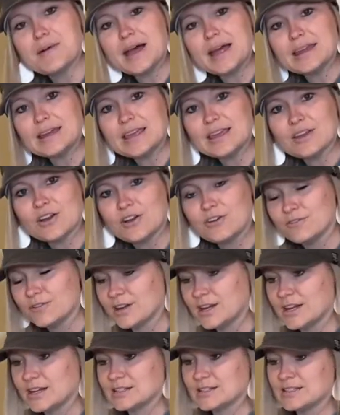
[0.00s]
money over
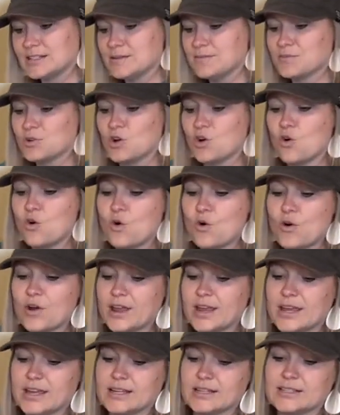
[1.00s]
here, some
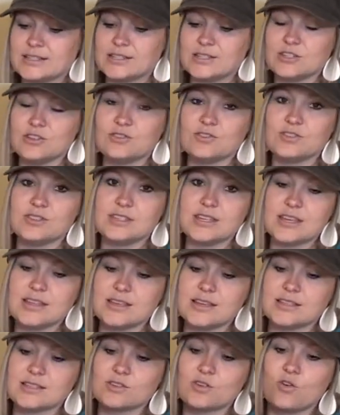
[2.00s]
coins. Do you see
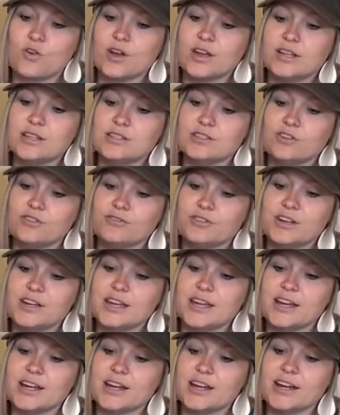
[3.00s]
these coins over
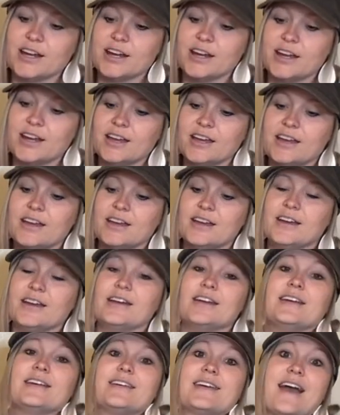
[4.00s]
here?
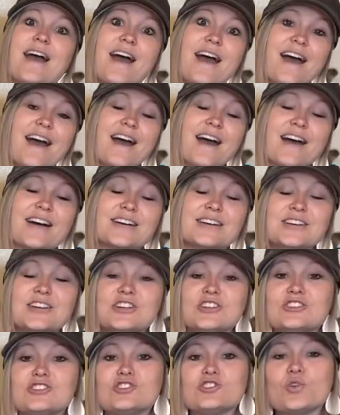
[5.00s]
Yeah,
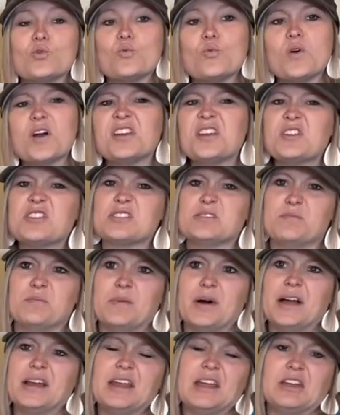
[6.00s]
so what does
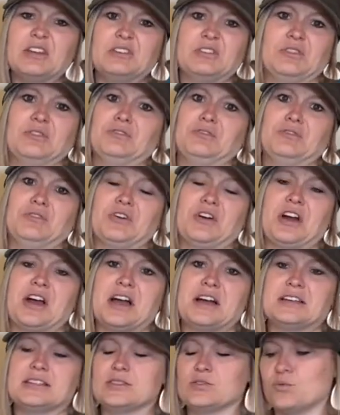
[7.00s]
money do for
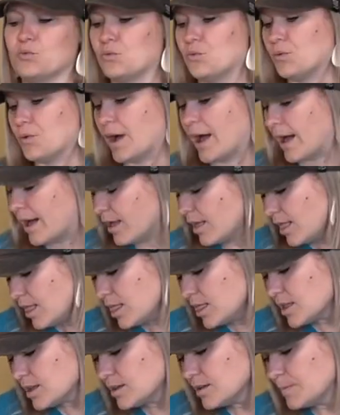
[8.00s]
us?
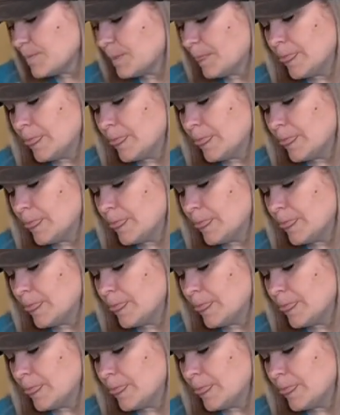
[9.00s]
Well,